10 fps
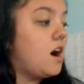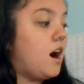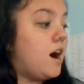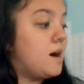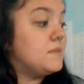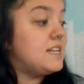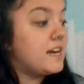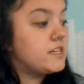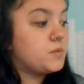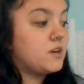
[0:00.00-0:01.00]
The
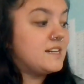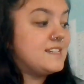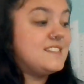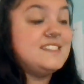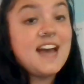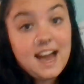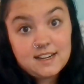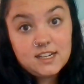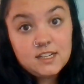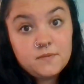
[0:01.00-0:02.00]
next word is
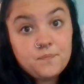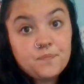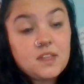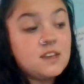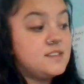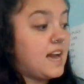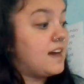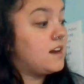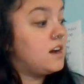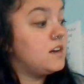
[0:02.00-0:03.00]
data.
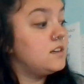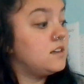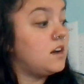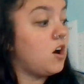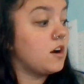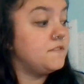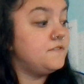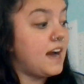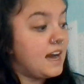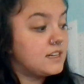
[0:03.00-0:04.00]
Data are
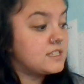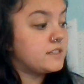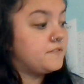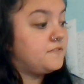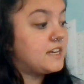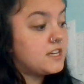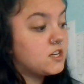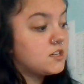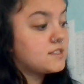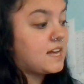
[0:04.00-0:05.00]
facts,
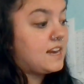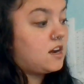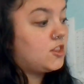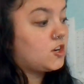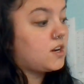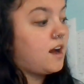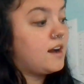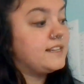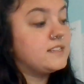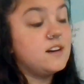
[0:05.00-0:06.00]
figures, and other
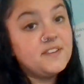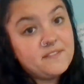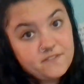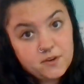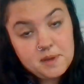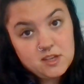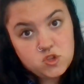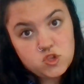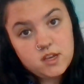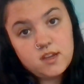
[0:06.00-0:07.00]
kinds of
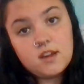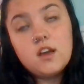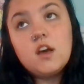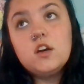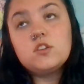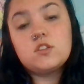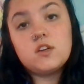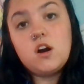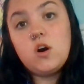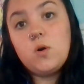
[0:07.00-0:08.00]
information.
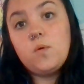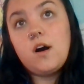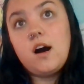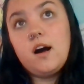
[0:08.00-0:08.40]
So